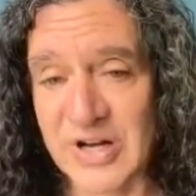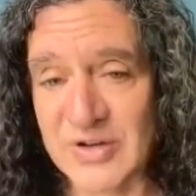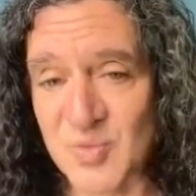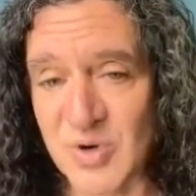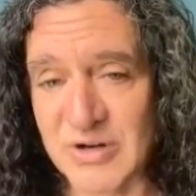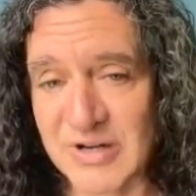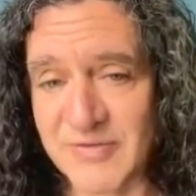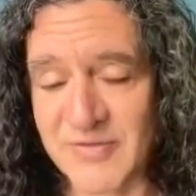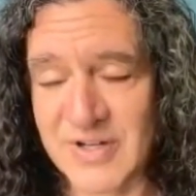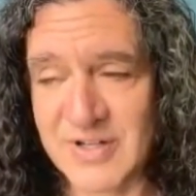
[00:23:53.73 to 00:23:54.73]
And I was wondering
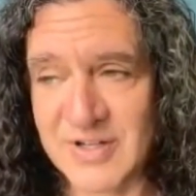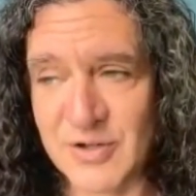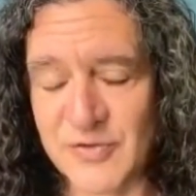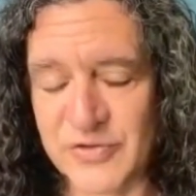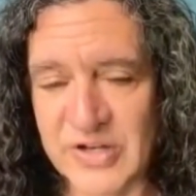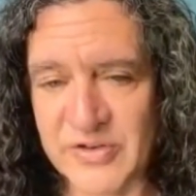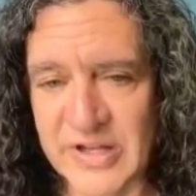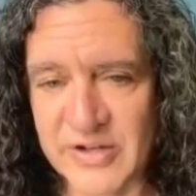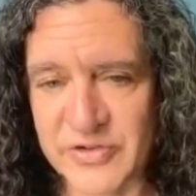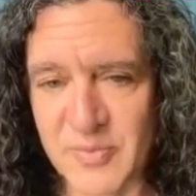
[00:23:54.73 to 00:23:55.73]
if you've seen
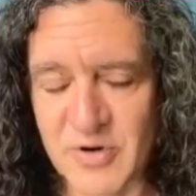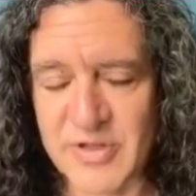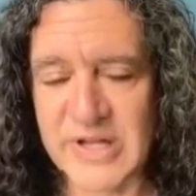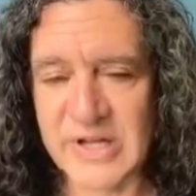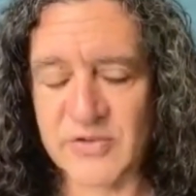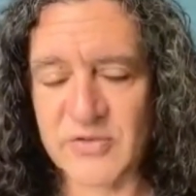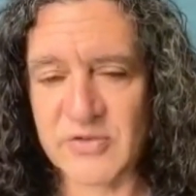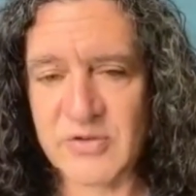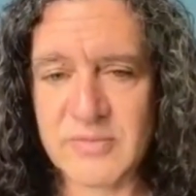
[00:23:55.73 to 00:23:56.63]
th- similar things.